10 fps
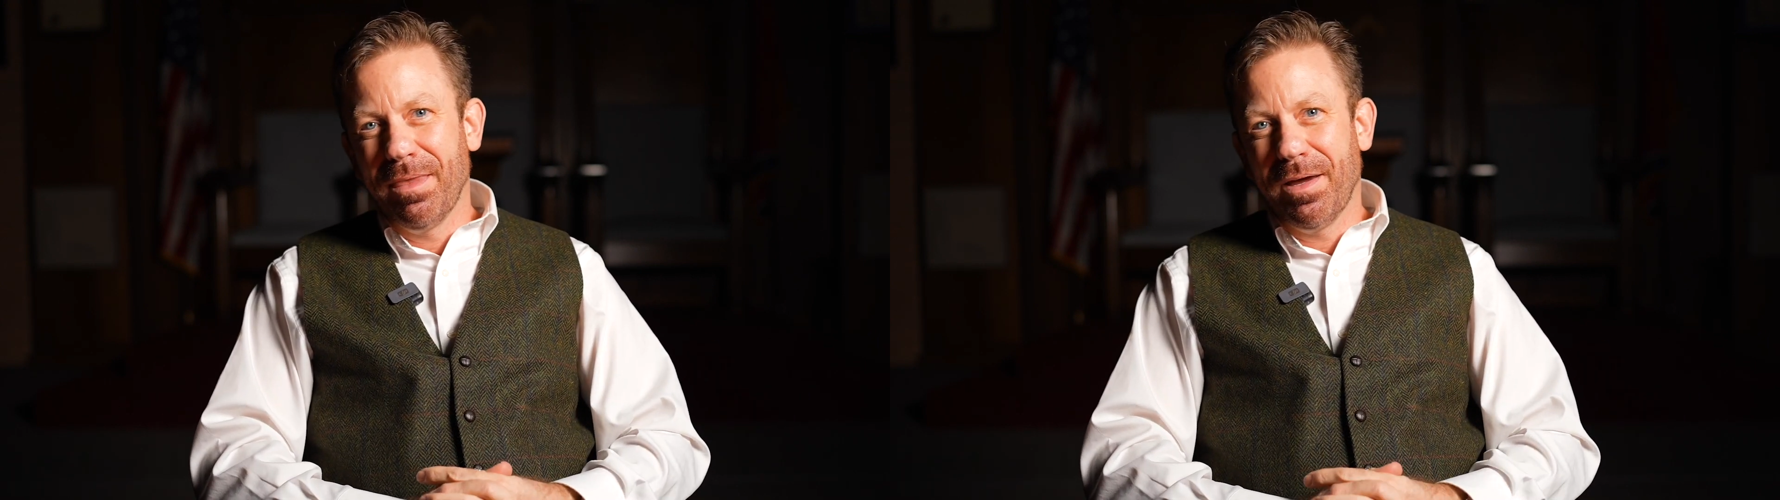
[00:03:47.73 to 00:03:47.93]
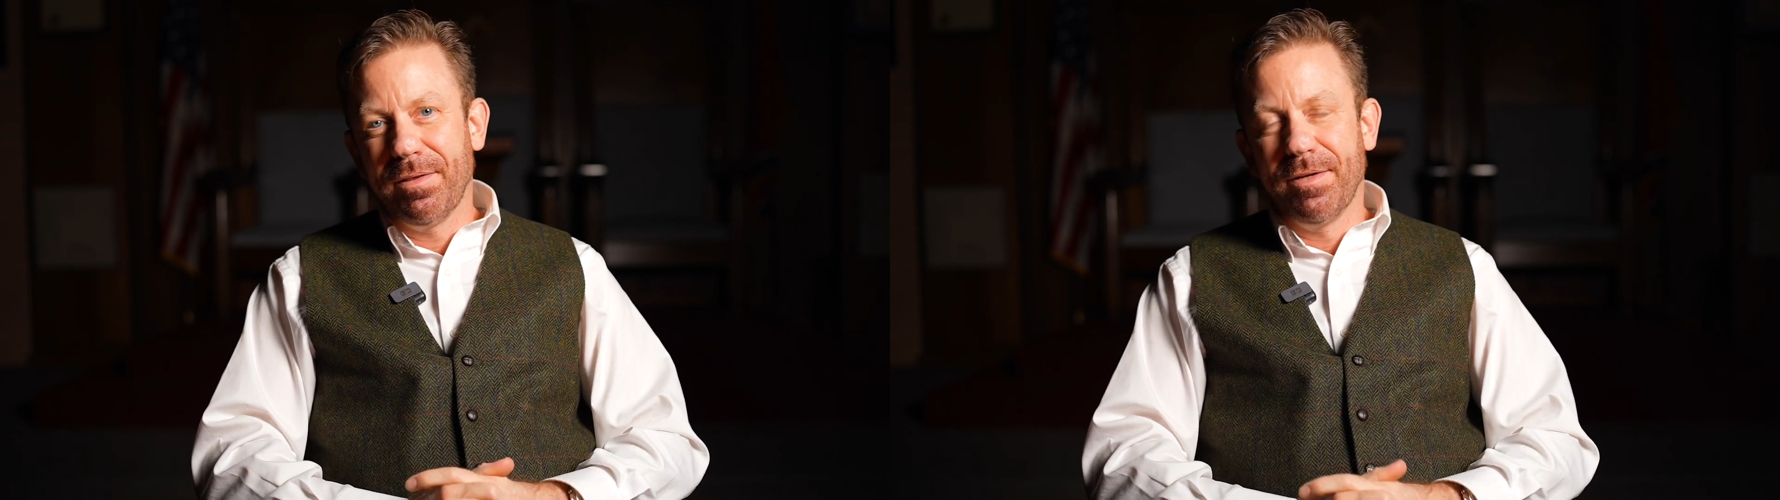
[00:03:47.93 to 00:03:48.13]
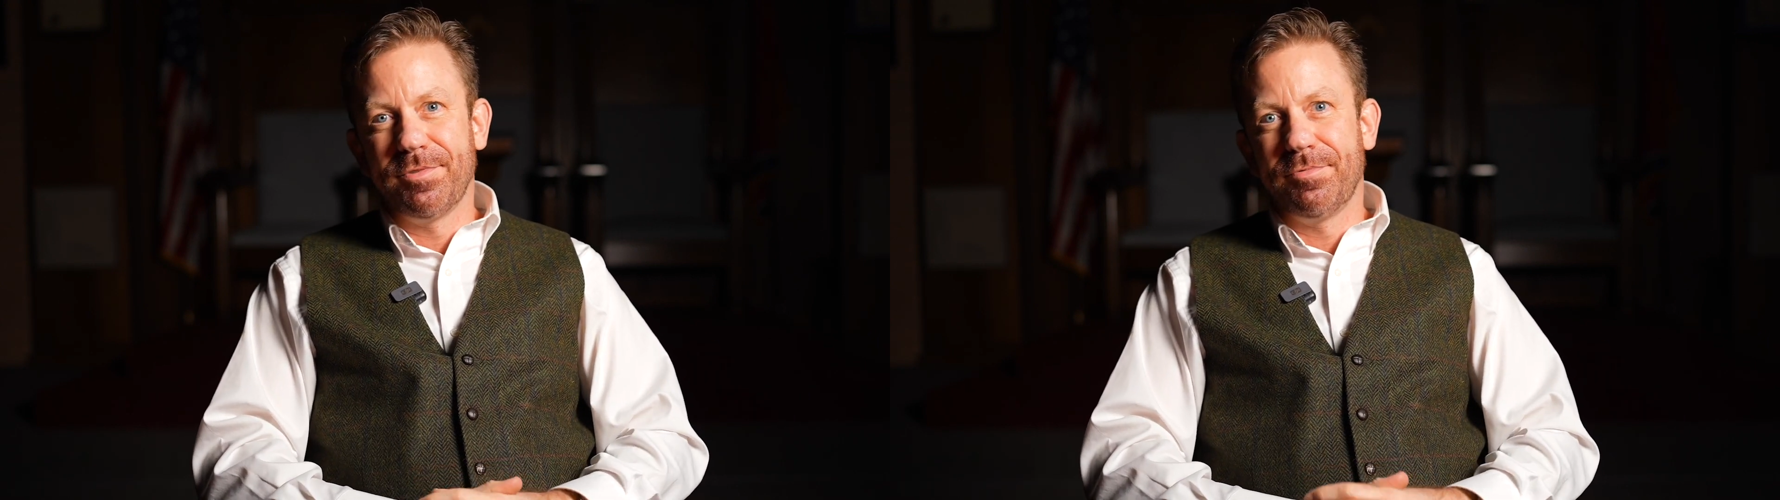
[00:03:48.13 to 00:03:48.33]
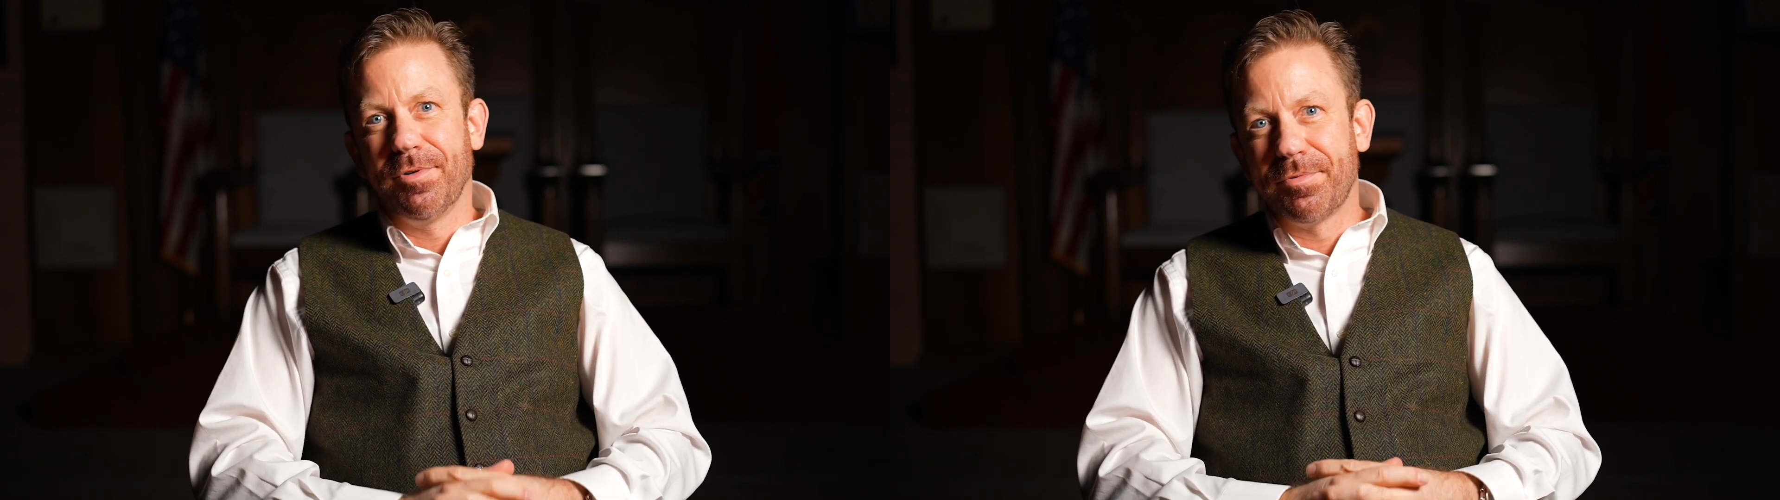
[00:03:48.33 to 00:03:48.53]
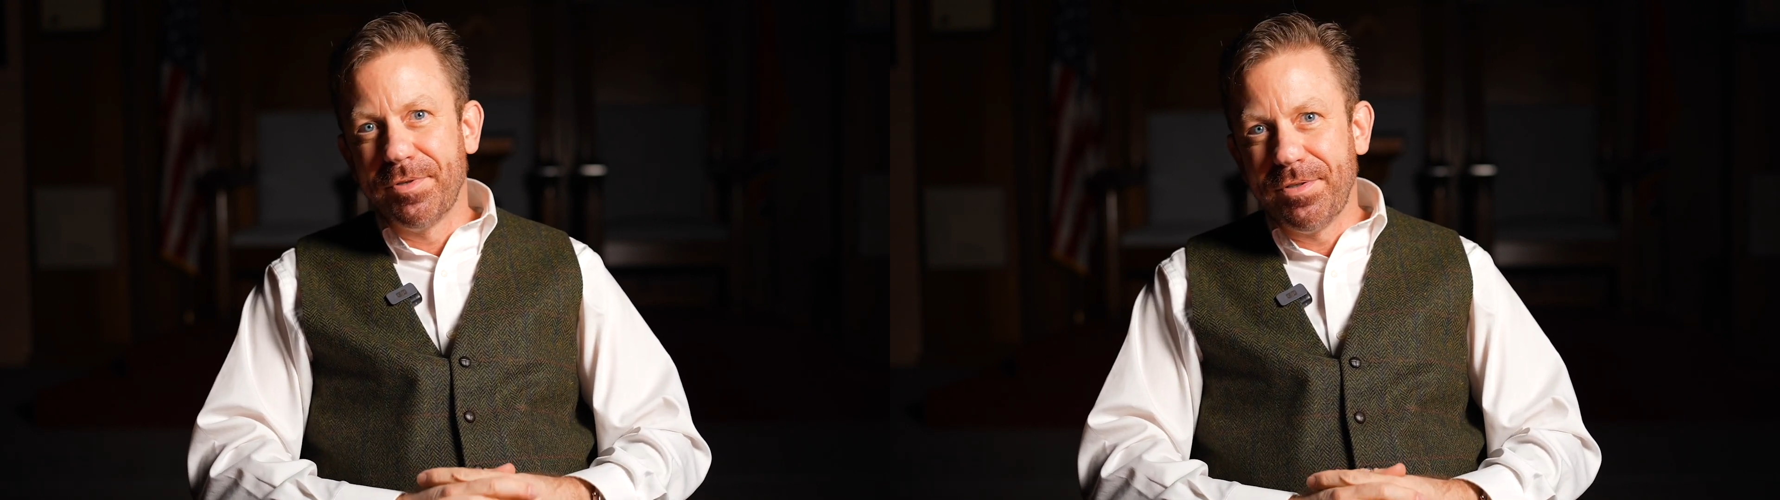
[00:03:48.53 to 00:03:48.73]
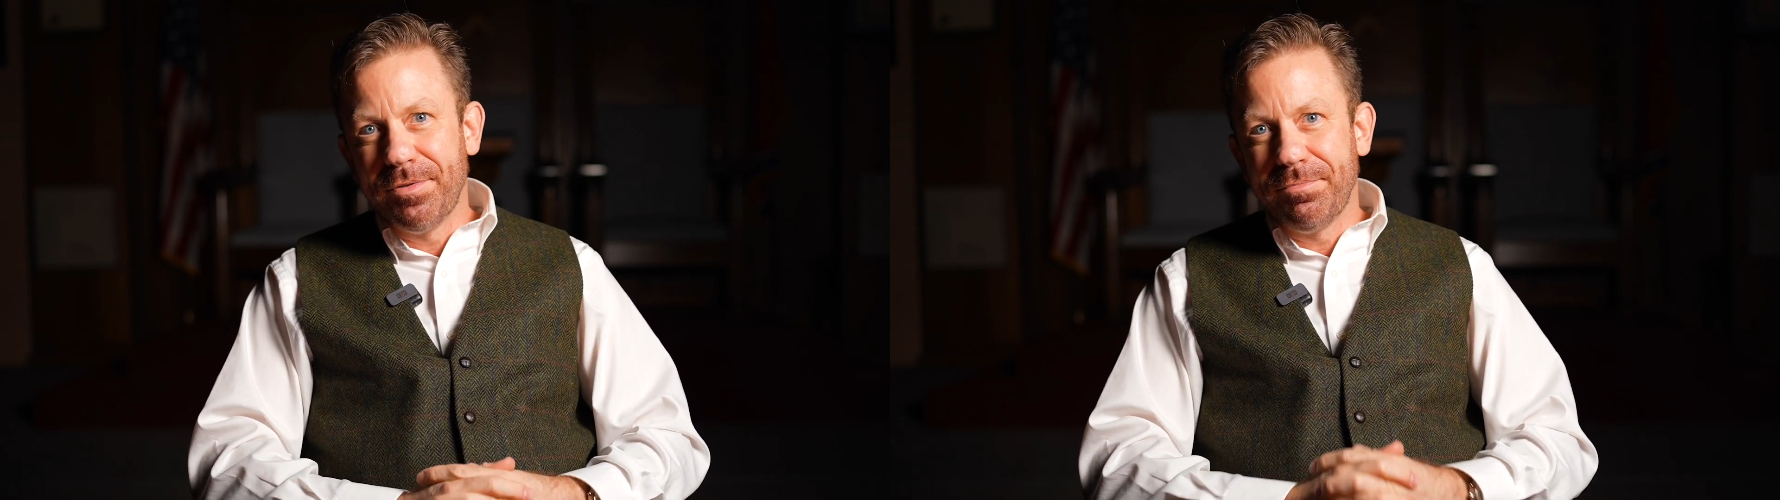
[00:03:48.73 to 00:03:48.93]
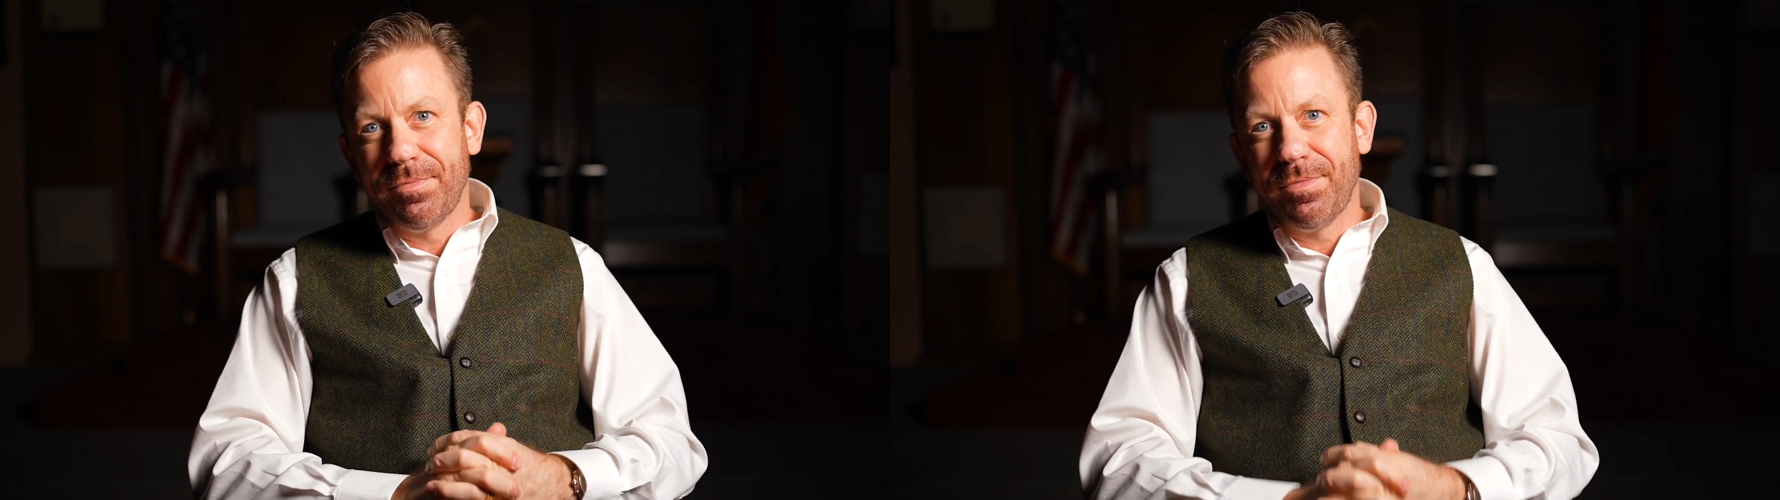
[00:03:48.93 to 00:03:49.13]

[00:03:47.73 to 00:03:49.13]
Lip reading: I'd love to work with you.